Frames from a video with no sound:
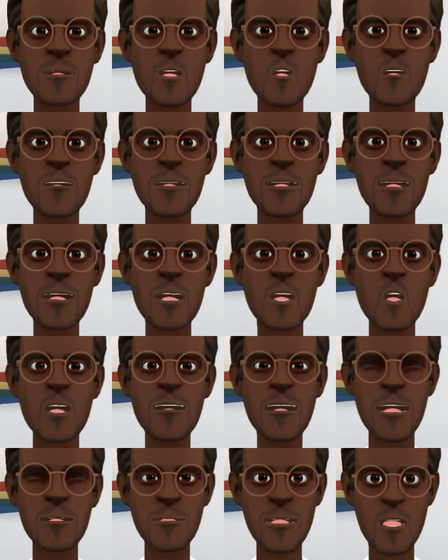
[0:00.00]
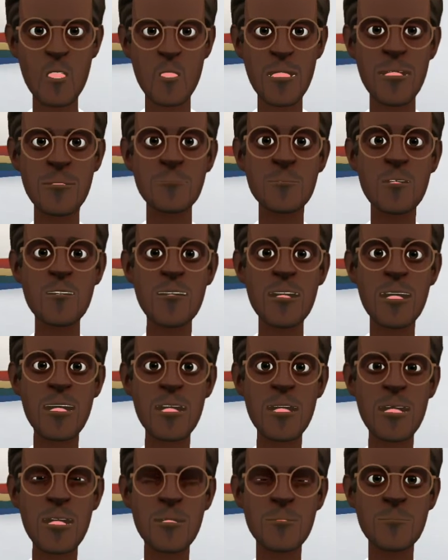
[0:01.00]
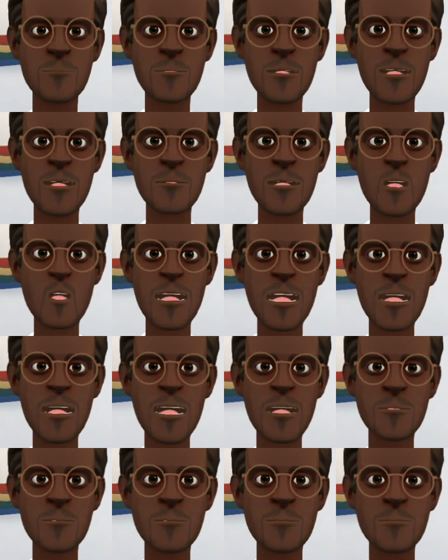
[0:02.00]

to find out if the mouse is perfectly compatible with it.